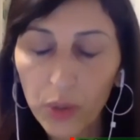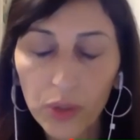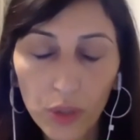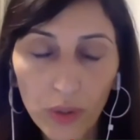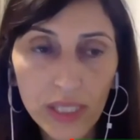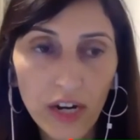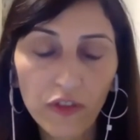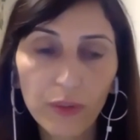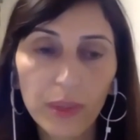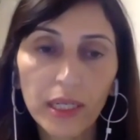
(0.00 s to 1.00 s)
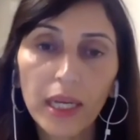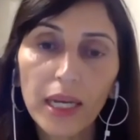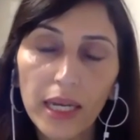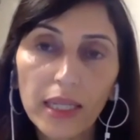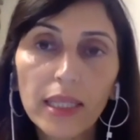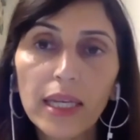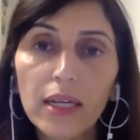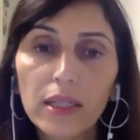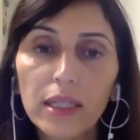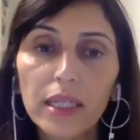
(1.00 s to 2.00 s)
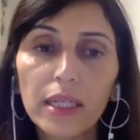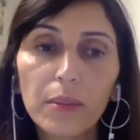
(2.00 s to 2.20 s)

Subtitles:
U.S. government illegally